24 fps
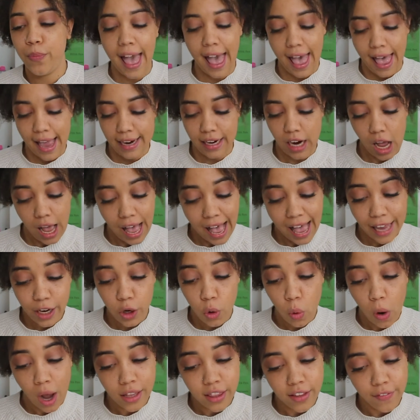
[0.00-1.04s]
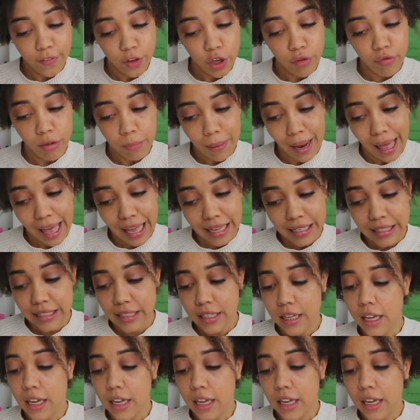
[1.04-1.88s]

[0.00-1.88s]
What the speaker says: And I had quite a few replies.